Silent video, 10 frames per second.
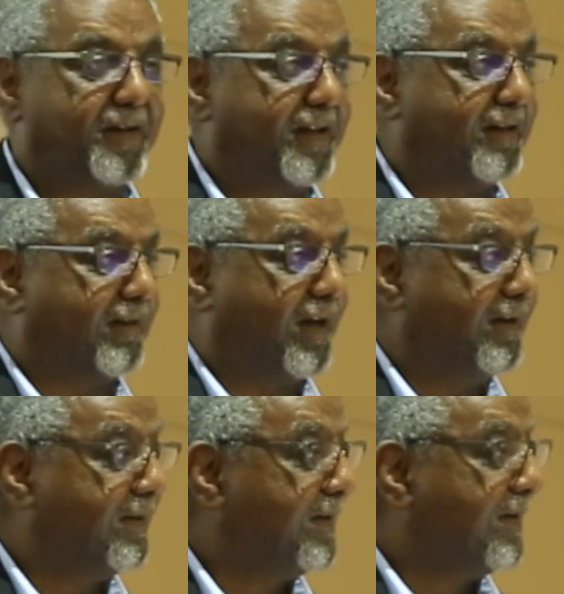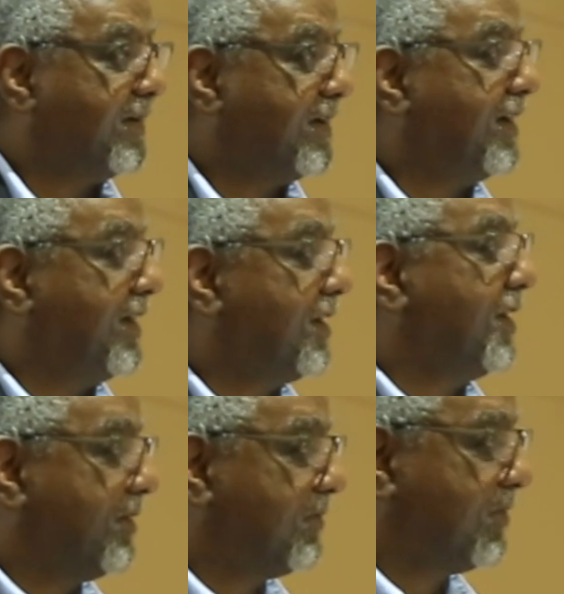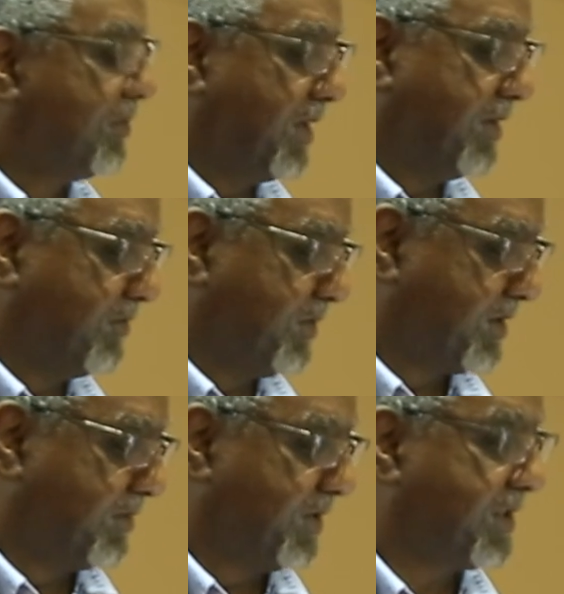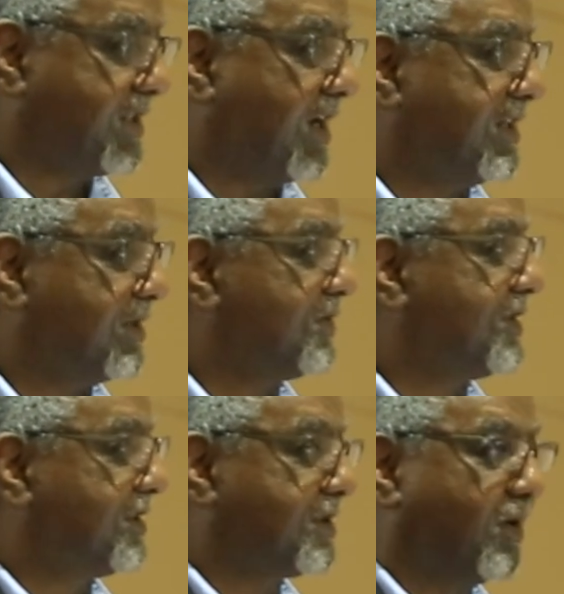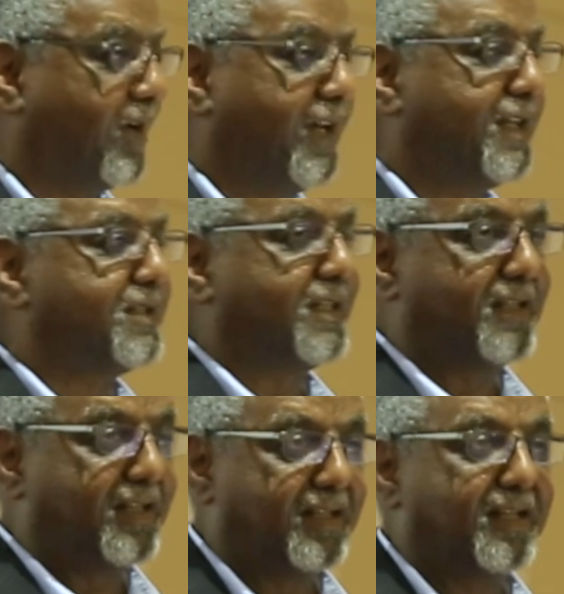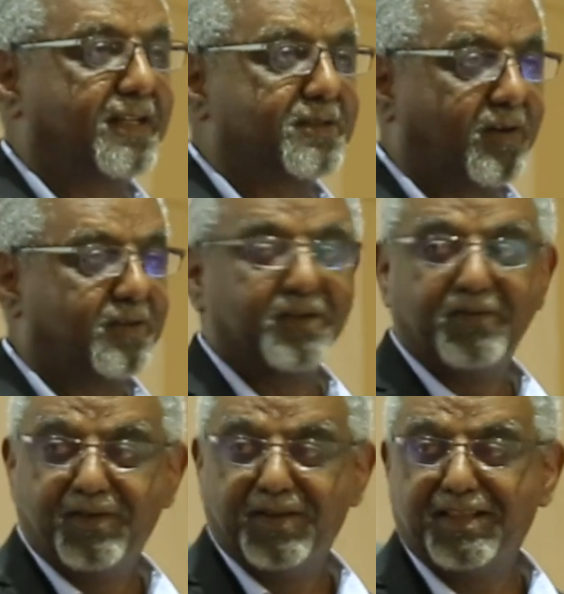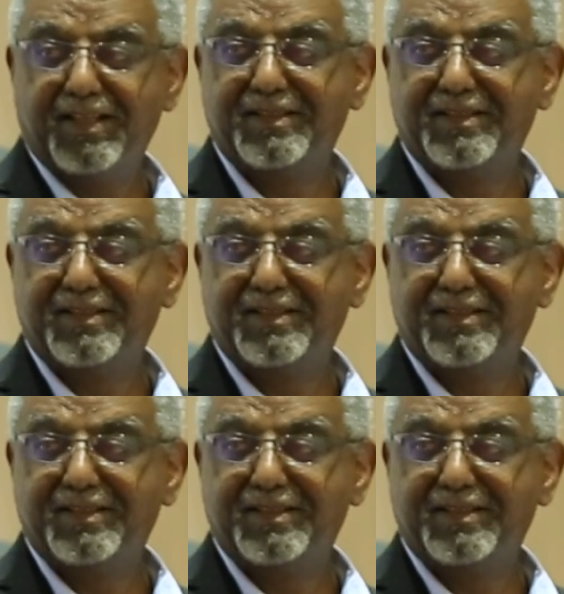era, and we started with the Stone Age, and so on and so forth.